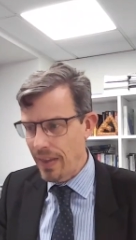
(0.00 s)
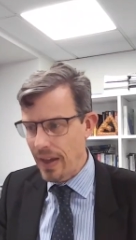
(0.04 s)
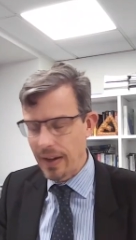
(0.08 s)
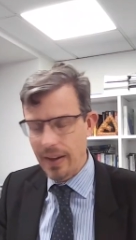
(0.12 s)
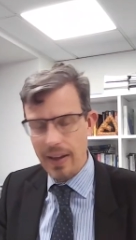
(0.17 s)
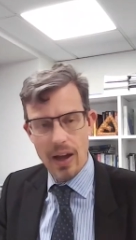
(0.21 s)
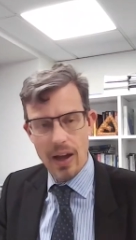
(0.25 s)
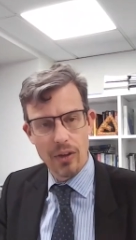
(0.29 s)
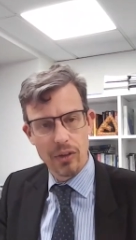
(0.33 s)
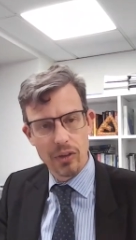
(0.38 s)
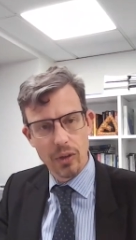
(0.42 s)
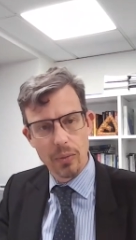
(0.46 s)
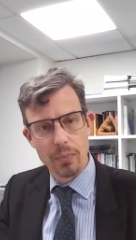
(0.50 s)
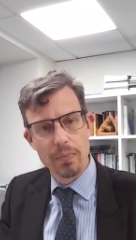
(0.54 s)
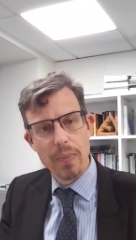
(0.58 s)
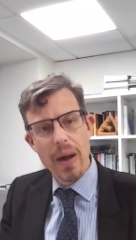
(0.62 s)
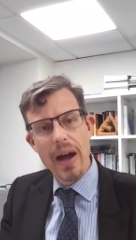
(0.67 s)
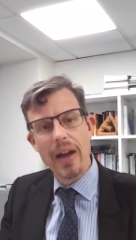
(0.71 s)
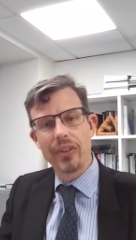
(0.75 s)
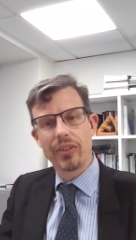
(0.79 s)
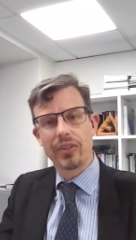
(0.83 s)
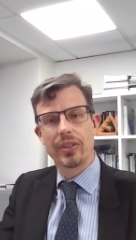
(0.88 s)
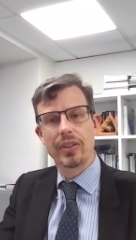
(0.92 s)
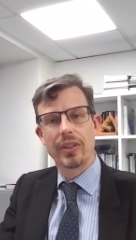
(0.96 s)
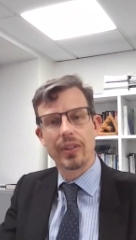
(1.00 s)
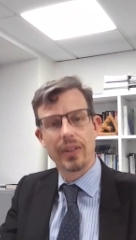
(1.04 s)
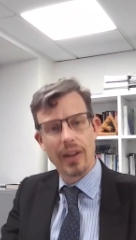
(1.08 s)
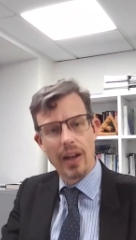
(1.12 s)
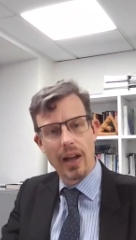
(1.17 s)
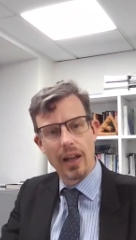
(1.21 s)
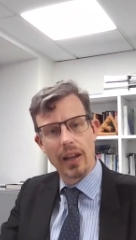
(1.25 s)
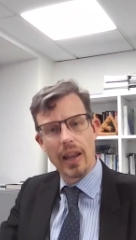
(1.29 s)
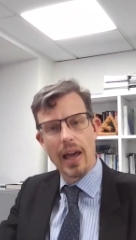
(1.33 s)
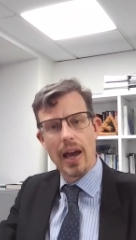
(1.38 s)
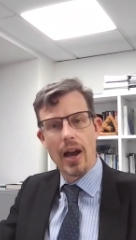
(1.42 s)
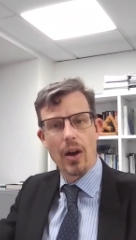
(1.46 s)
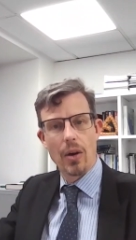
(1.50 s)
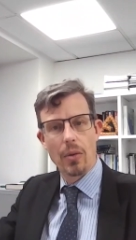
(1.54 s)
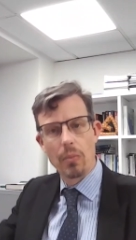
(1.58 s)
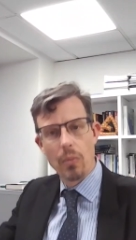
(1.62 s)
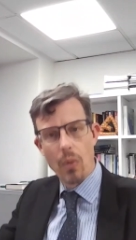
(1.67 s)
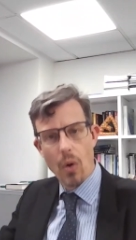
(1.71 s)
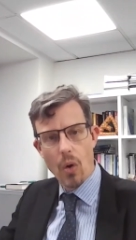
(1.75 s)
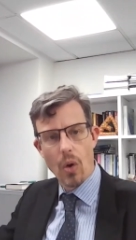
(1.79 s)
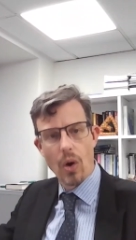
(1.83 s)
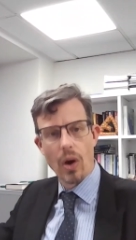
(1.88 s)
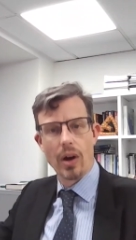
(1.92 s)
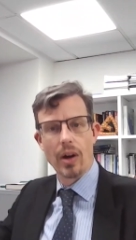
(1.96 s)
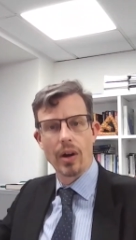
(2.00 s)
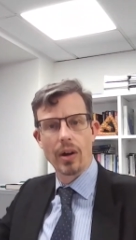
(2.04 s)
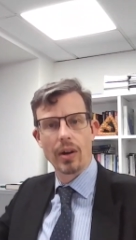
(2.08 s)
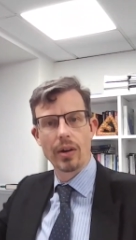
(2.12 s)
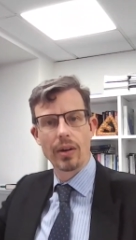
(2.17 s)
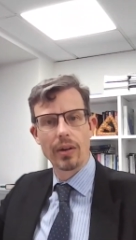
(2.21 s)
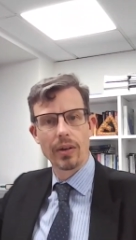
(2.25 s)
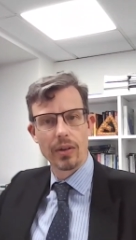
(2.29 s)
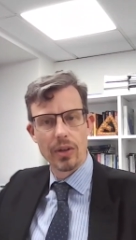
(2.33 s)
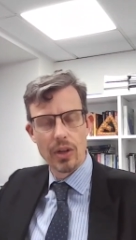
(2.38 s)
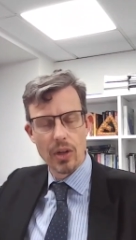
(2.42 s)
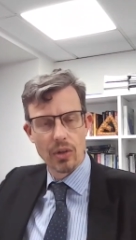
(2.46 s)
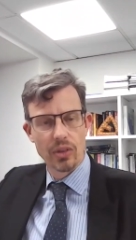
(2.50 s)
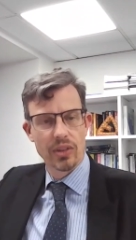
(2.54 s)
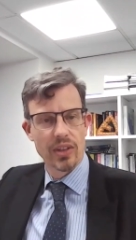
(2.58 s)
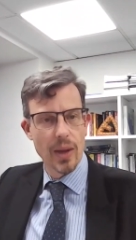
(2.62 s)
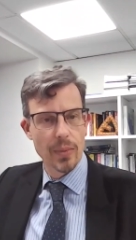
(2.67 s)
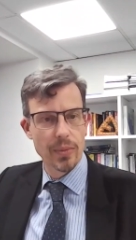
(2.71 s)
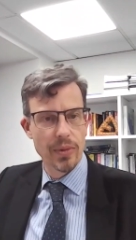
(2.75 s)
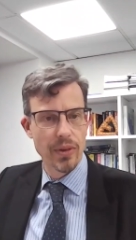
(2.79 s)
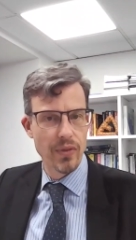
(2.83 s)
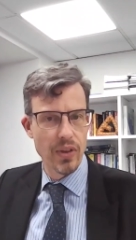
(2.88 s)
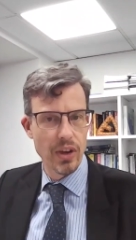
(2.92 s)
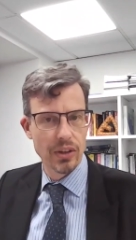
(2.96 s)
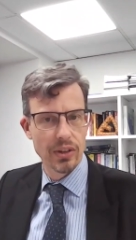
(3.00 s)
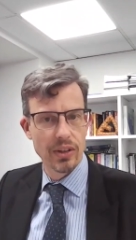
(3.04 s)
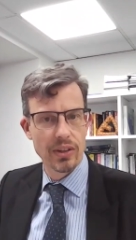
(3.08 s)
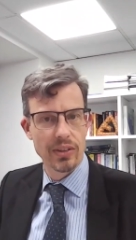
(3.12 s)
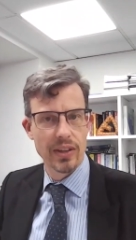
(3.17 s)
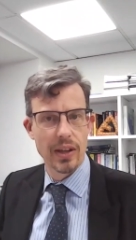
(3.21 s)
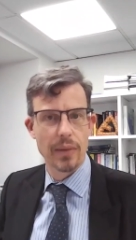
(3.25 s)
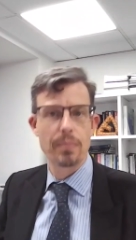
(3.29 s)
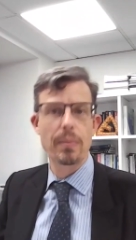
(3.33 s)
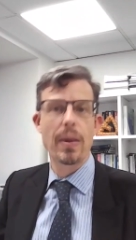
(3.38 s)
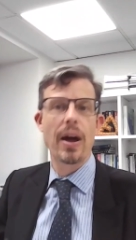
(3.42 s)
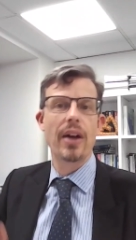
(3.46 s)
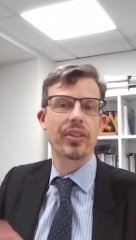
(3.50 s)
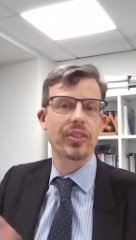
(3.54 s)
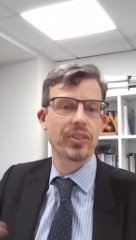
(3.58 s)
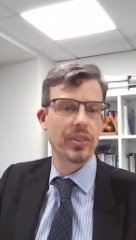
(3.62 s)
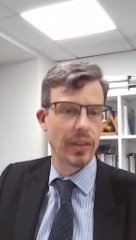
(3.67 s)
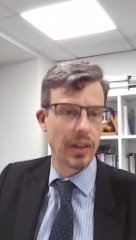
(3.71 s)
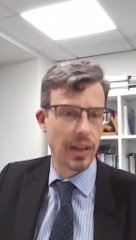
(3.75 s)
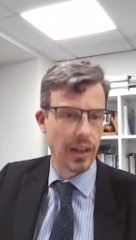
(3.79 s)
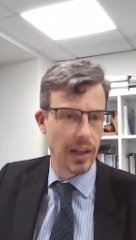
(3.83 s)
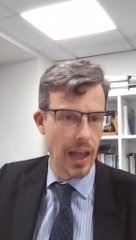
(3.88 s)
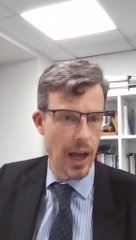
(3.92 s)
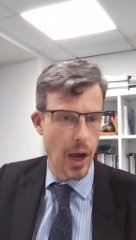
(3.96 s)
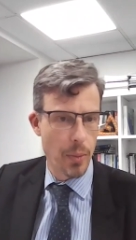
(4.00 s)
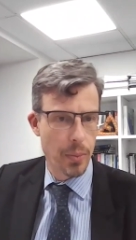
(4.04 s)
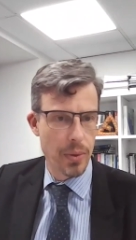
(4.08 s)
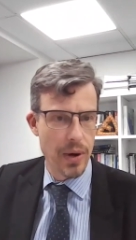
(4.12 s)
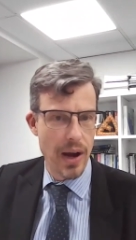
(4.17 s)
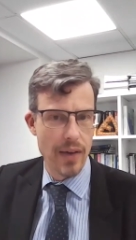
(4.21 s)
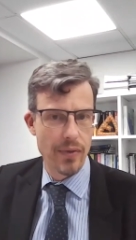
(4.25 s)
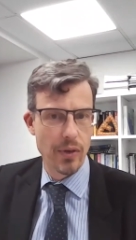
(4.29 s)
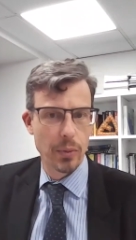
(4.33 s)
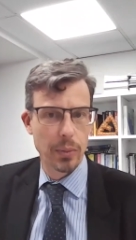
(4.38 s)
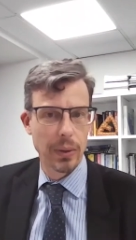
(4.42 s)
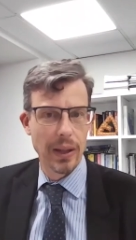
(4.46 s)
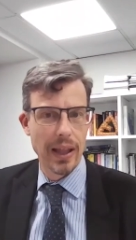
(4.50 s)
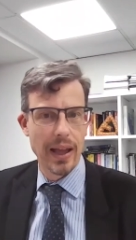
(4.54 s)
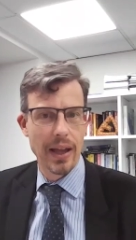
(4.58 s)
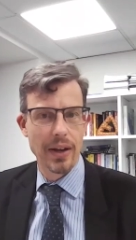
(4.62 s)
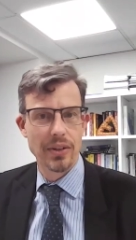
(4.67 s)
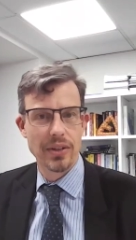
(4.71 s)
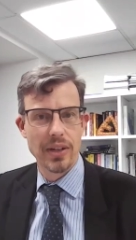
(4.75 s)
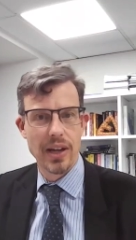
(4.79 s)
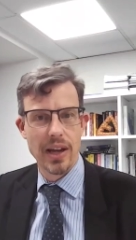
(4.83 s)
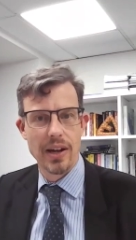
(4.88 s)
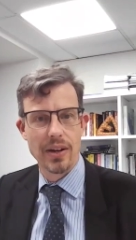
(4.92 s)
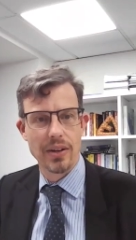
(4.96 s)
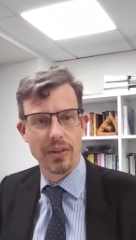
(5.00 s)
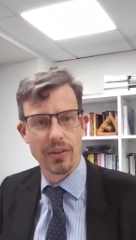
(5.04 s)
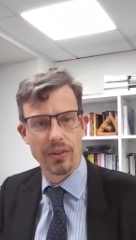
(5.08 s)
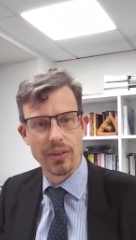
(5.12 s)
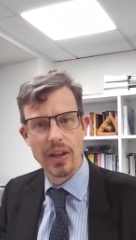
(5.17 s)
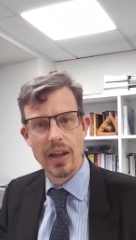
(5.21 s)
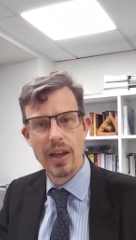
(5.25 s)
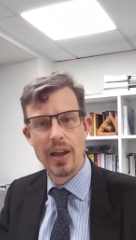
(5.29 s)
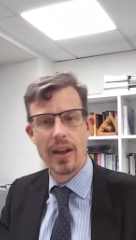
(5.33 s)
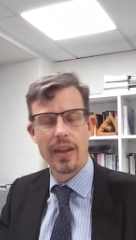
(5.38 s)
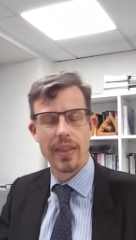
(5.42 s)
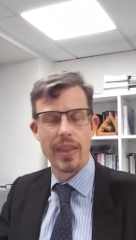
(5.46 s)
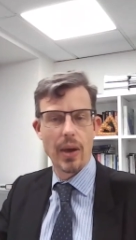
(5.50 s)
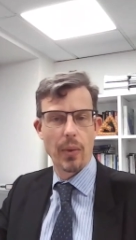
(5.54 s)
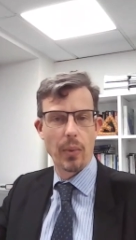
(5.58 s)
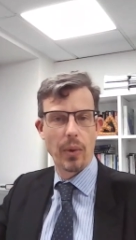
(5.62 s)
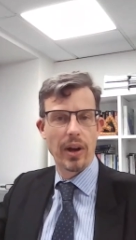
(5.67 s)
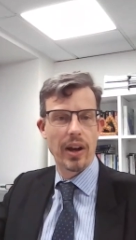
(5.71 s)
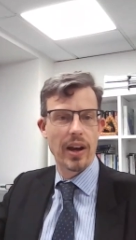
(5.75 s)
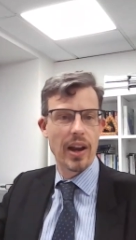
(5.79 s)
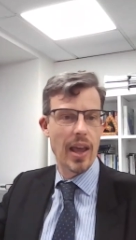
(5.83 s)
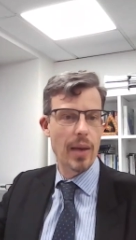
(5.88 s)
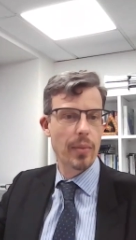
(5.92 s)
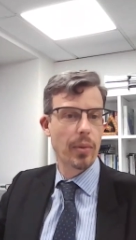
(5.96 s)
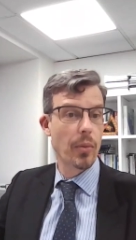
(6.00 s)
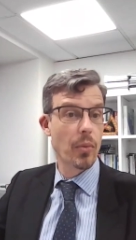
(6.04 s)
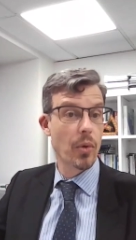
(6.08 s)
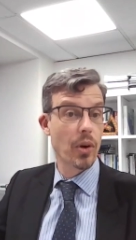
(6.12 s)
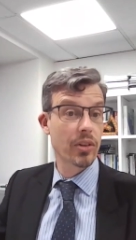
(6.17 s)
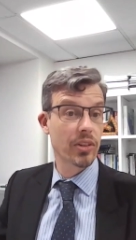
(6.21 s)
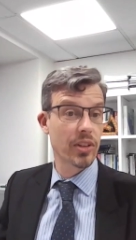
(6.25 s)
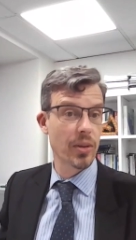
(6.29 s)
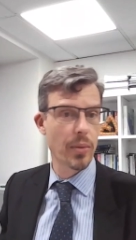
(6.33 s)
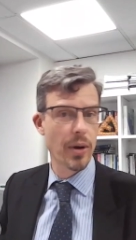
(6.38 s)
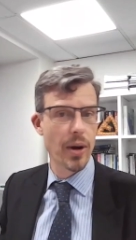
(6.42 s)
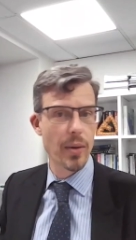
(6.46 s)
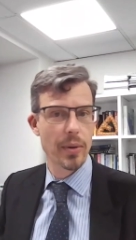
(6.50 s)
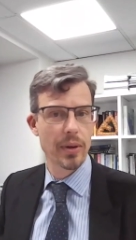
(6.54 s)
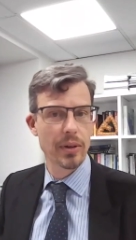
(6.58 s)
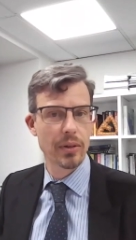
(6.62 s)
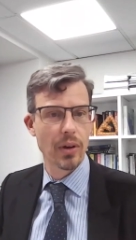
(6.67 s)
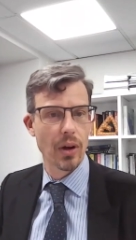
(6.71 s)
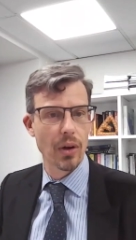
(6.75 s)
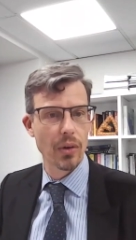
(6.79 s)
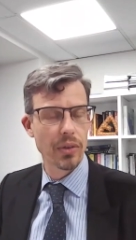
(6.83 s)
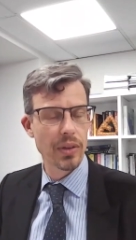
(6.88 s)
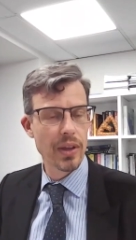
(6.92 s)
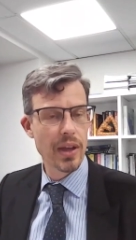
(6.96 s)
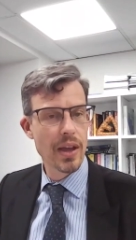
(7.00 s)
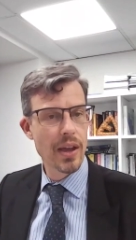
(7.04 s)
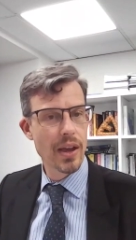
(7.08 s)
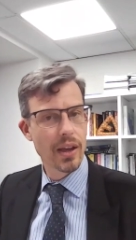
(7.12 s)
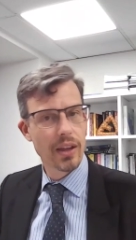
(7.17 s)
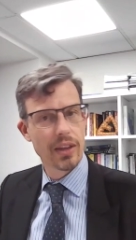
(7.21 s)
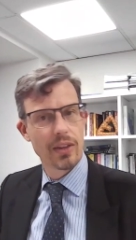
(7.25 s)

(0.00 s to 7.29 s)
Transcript: that council must allow more new subdivisions and must allow private plan changes that would enable more suburban growth.